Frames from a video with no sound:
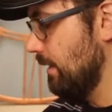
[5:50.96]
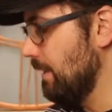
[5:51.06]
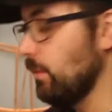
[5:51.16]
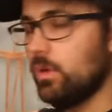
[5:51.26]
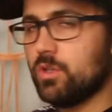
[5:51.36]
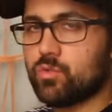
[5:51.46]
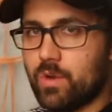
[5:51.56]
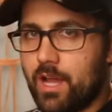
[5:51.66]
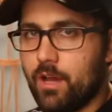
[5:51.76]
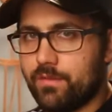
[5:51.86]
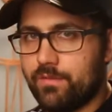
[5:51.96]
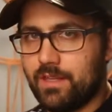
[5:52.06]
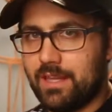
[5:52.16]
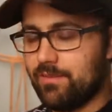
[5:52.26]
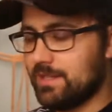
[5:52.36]
It will dry off if you
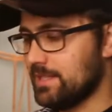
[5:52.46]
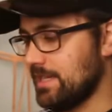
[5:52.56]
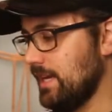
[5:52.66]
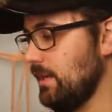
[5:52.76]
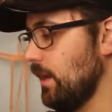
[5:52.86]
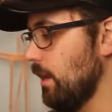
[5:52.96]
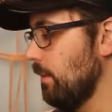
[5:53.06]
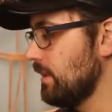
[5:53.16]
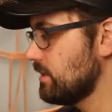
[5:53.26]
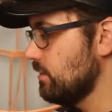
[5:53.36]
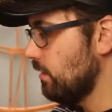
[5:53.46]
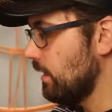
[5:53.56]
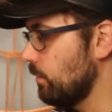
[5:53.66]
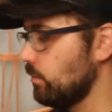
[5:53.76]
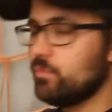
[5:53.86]
leave it in the sun. It's not.
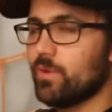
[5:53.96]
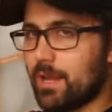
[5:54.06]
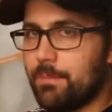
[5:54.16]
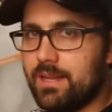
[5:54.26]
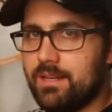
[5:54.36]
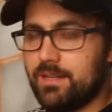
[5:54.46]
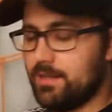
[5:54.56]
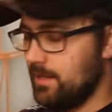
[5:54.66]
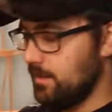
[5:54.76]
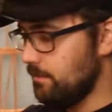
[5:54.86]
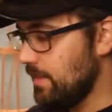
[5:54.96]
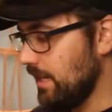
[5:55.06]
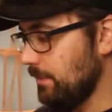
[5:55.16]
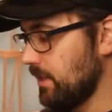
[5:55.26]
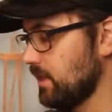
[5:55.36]
I wouldn't recommend it,
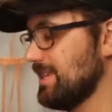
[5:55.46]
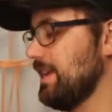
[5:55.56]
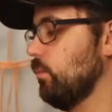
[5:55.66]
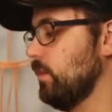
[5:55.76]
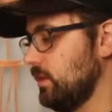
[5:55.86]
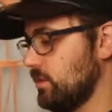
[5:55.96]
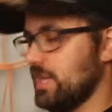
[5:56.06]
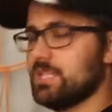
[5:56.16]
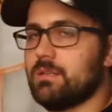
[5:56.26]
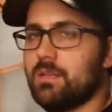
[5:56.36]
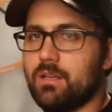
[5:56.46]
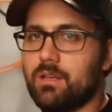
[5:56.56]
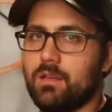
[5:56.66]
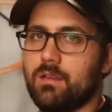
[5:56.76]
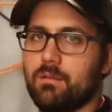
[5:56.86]
mainly because it will just
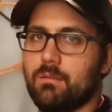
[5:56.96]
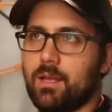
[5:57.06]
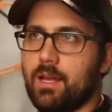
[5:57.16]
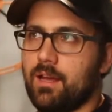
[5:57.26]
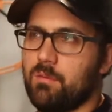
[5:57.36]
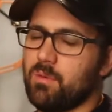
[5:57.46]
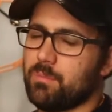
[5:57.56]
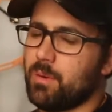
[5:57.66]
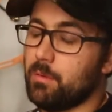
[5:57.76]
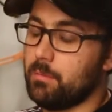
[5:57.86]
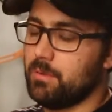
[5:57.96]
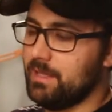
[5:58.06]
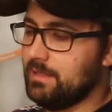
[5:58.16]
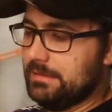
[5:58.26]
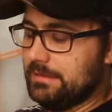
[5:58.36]
probably